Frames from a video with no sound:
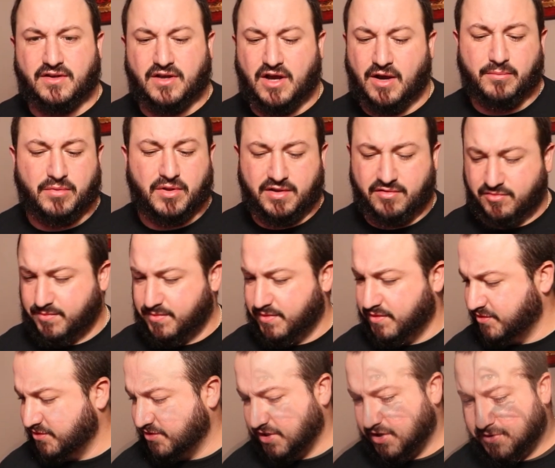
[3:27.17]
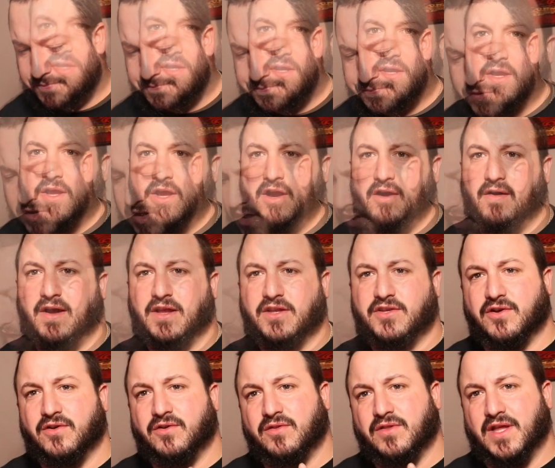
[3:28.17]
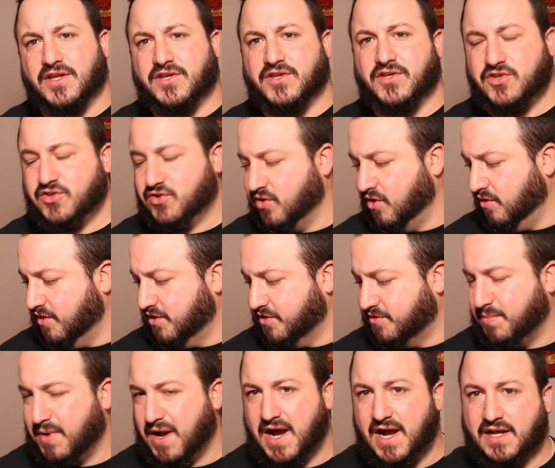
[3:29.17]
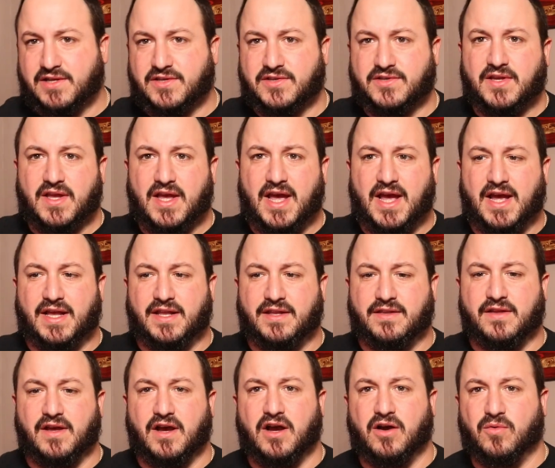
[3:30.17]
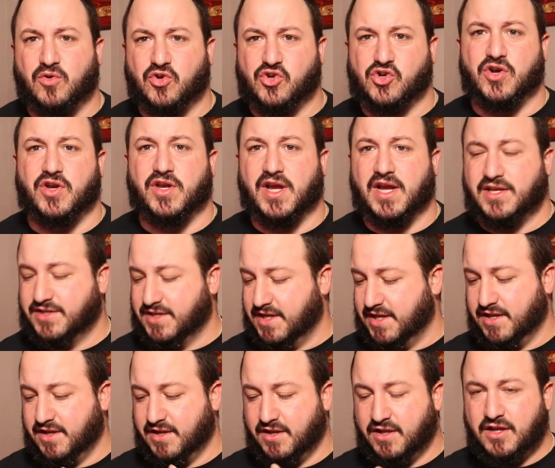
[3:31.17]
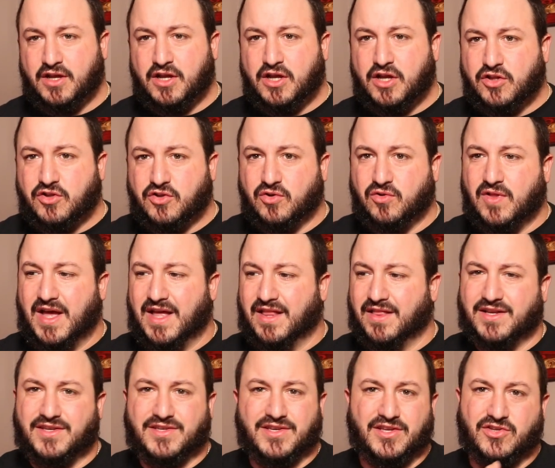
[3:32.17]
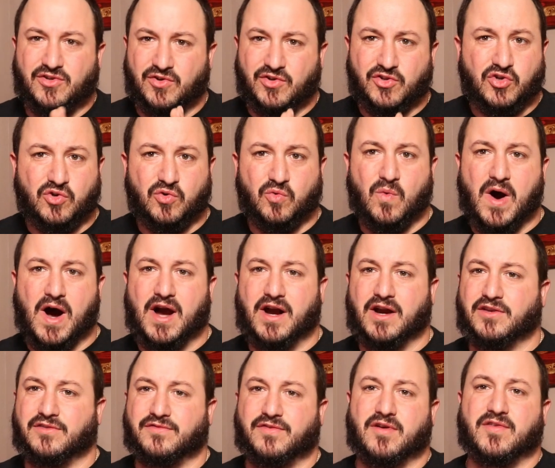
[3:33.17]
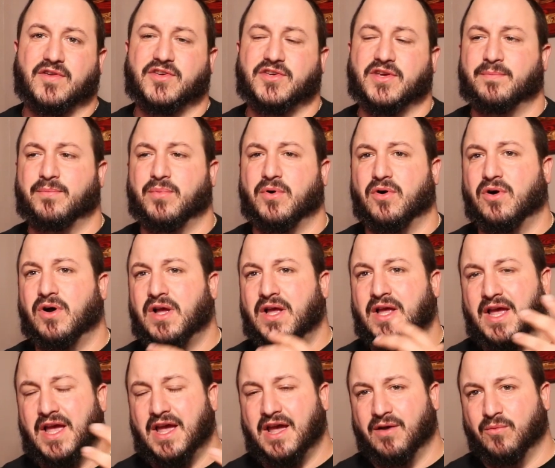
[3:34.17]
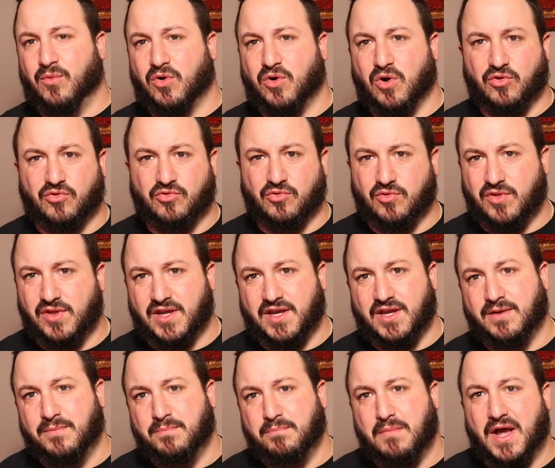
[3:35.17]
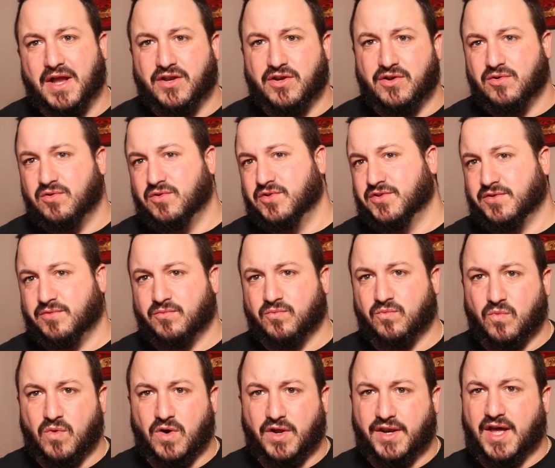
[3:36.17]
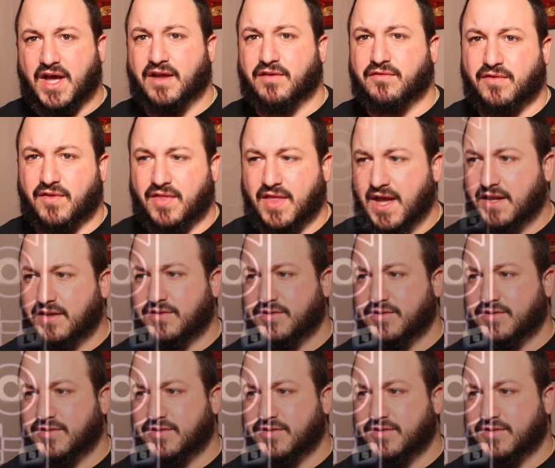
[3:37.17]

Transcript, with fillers: unbelievable. So, all right, so let's install this box, and we'll show you guys how to do that. Like I said, it's only two wires, very simple, and we'll go through the menus and whatnot for that.